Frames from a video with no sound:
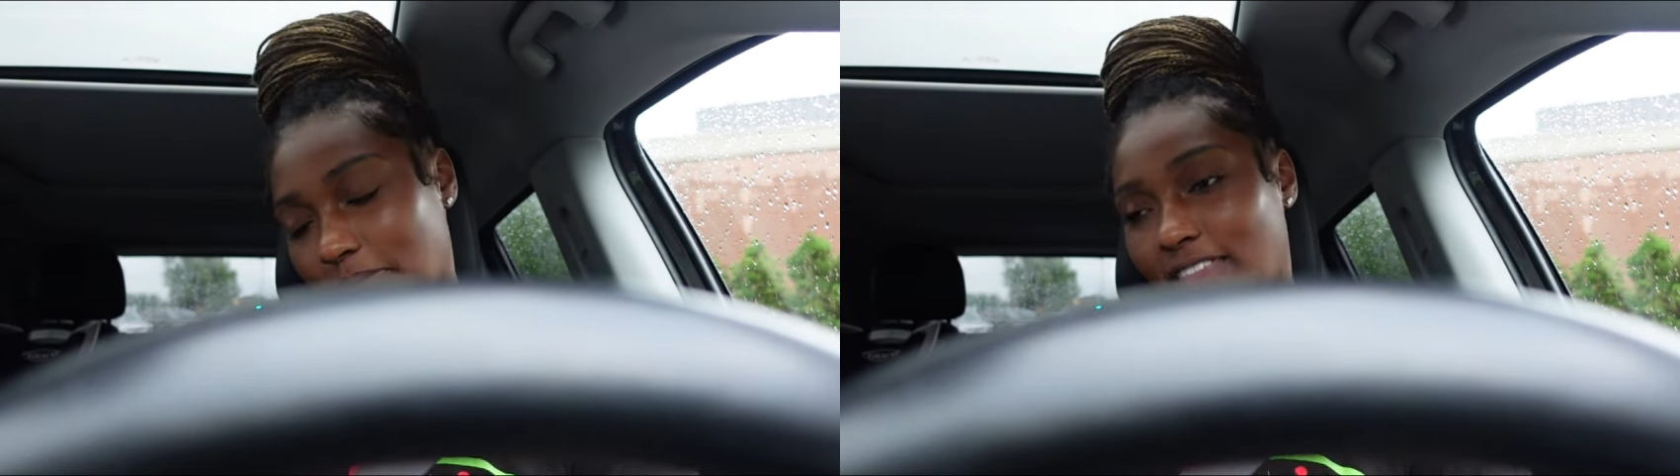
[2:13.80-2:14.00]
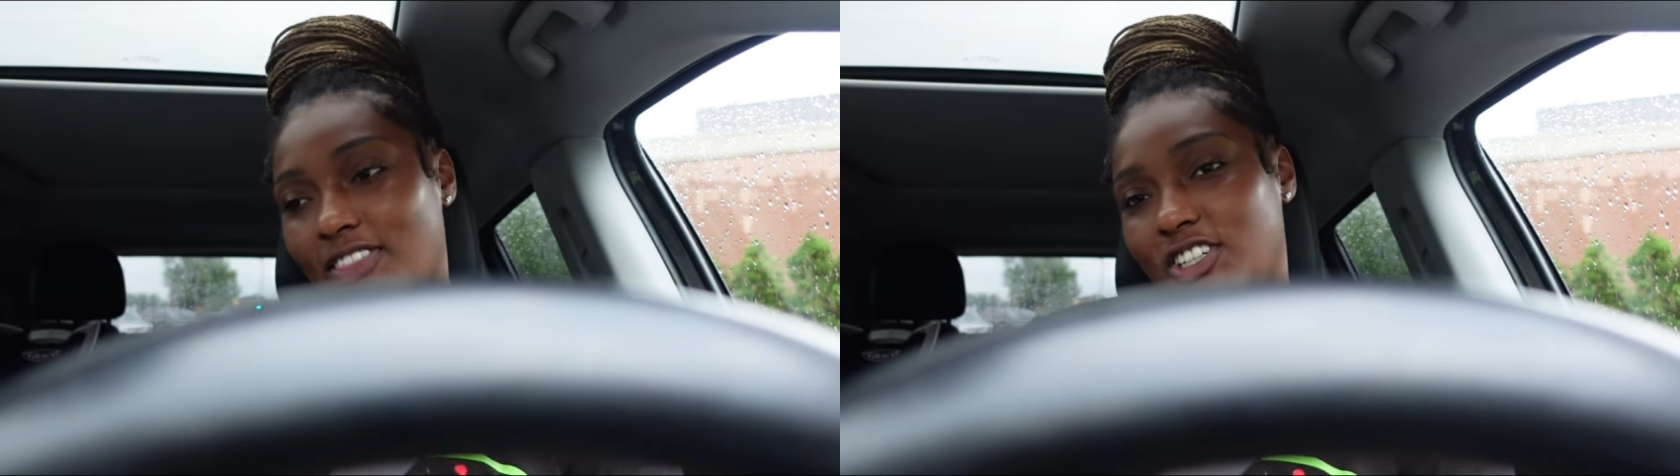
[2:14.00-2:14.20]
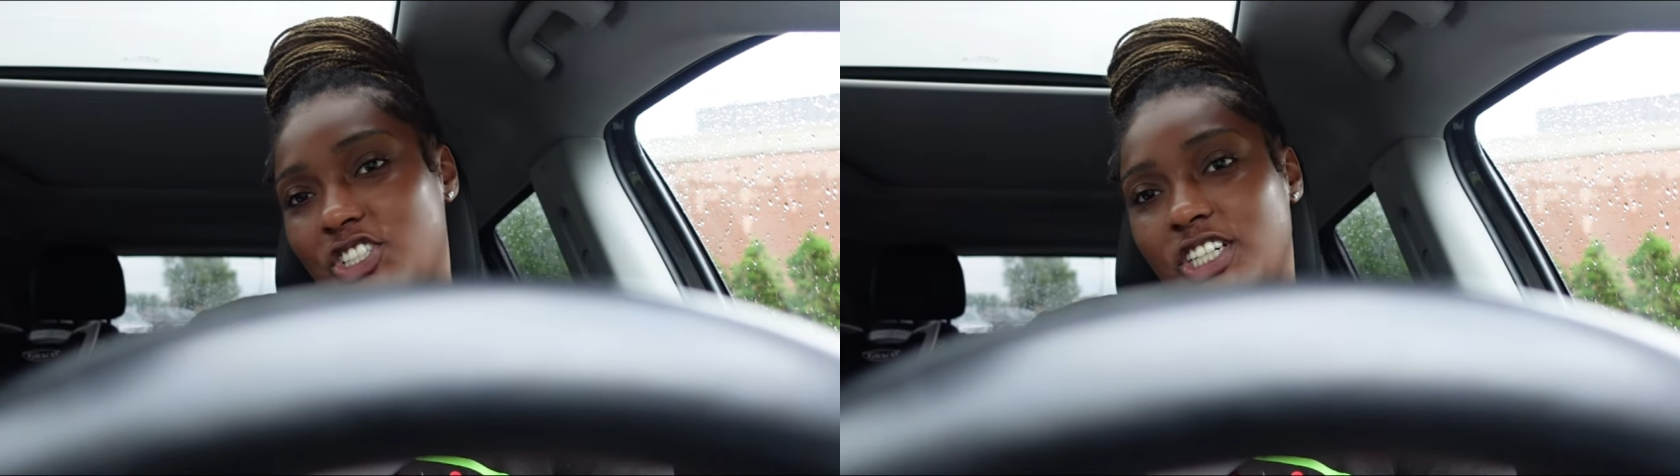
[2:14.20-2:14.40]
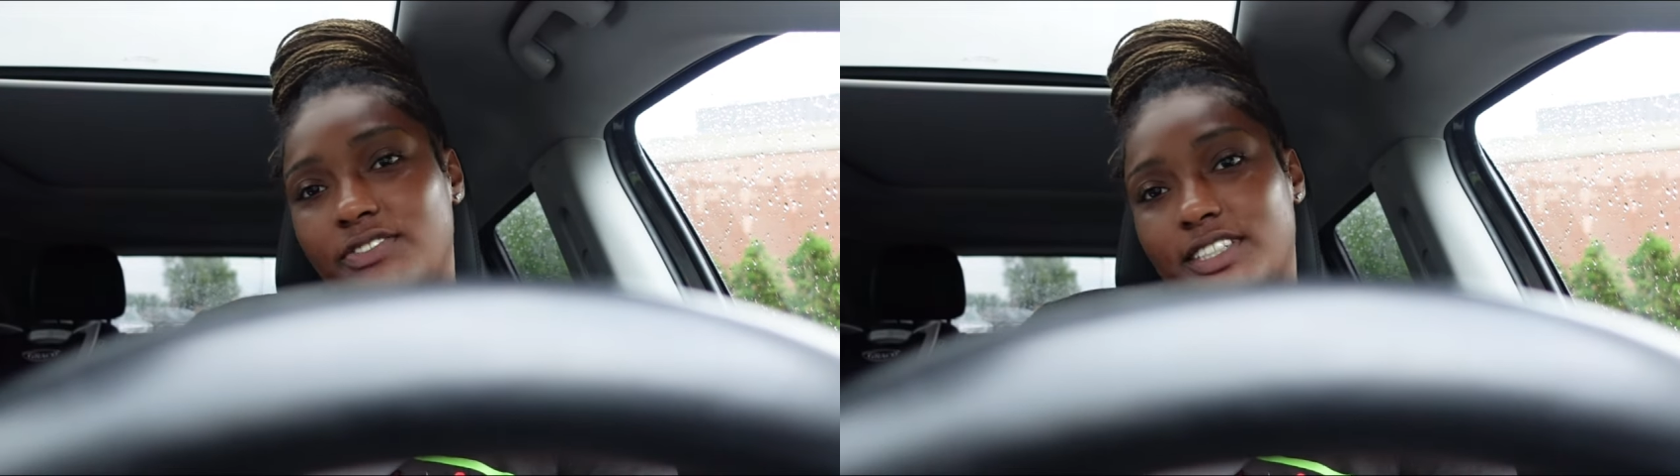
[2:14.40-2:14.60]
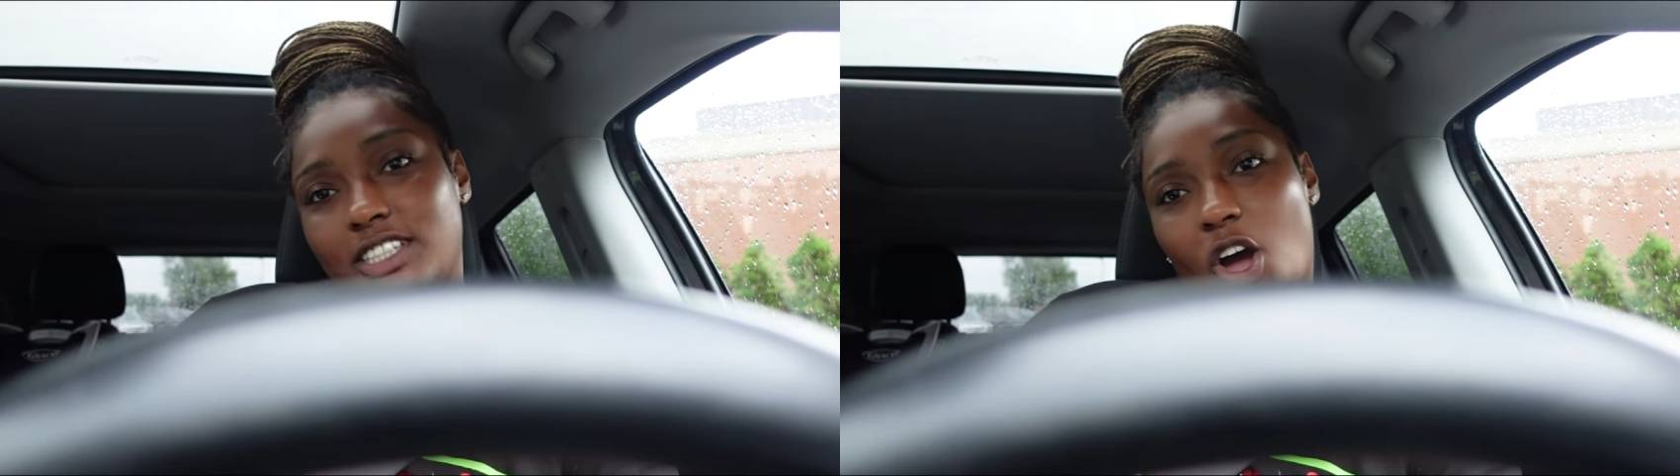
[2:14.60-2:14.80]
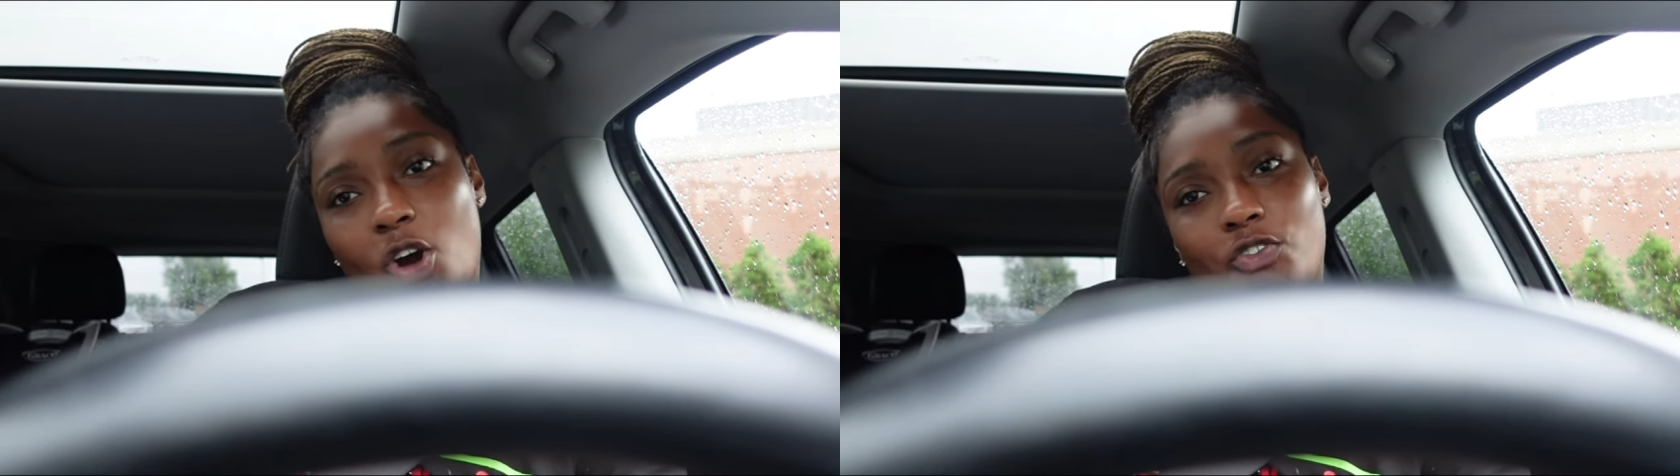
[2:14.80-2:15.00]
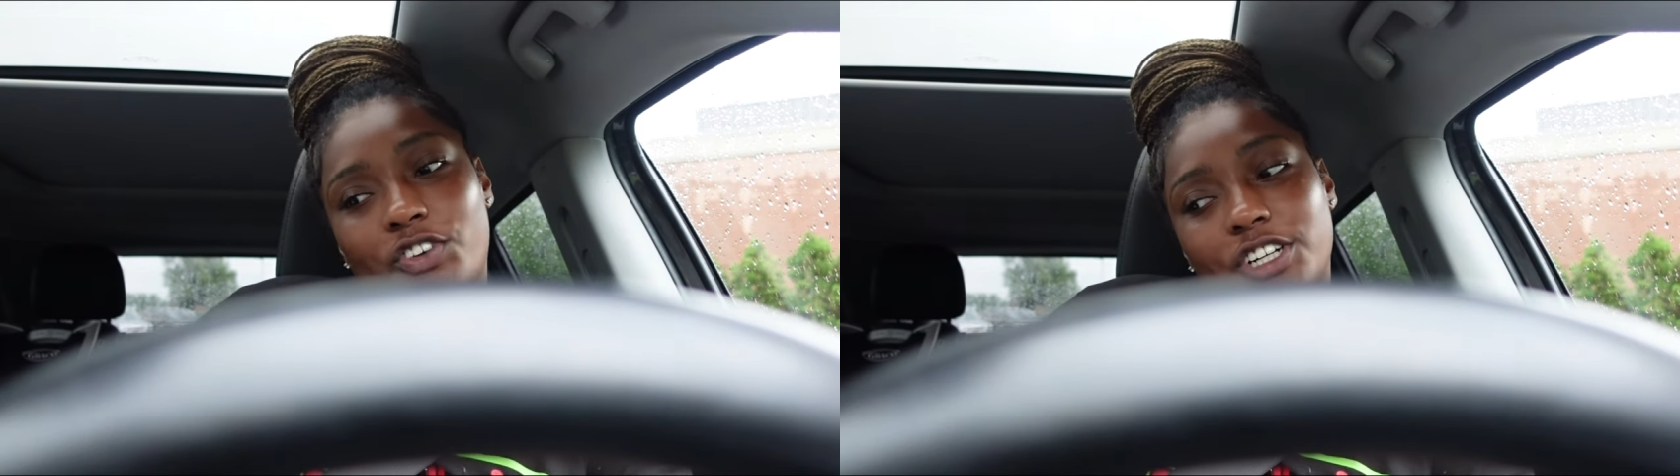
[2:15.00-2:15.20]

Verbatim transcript: The shift is over.